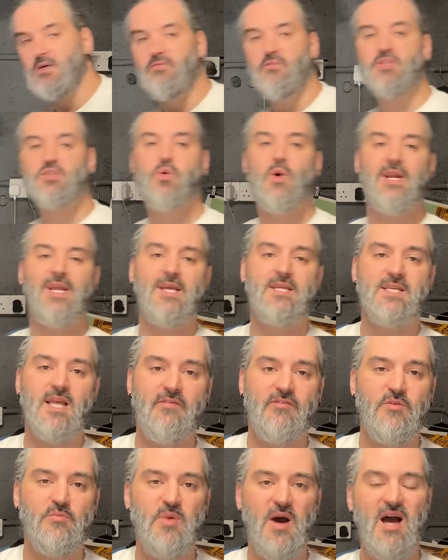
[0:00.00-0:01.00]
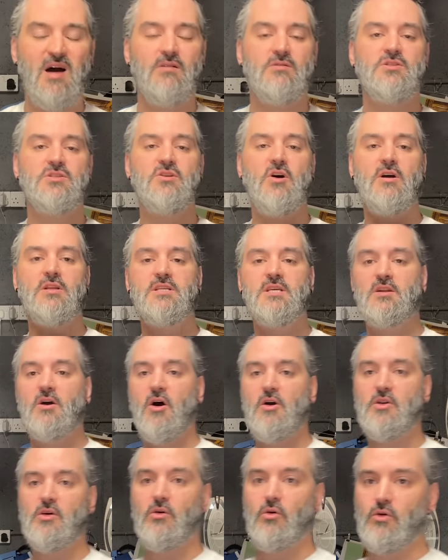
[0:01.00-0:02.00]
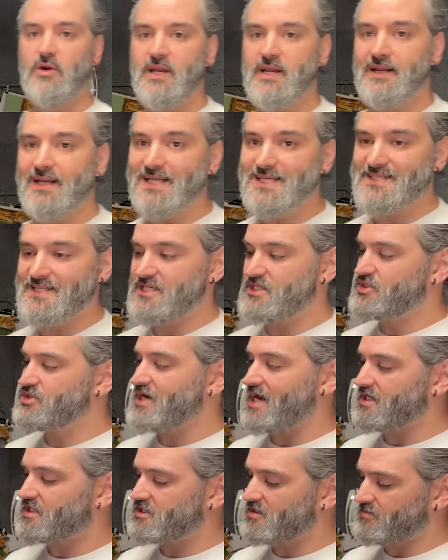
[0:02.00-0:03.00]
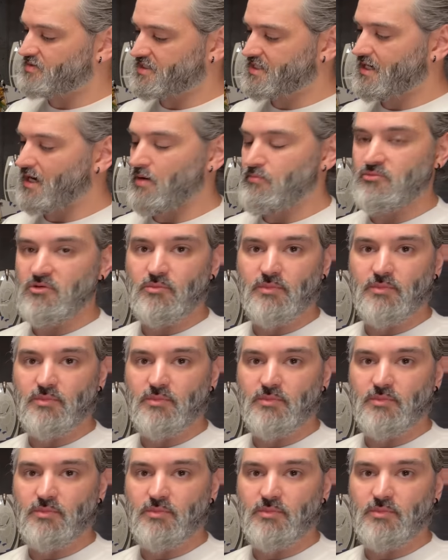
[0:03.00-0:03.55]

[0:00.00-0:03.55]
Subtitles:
for £27.99 all in is this Jessop's camera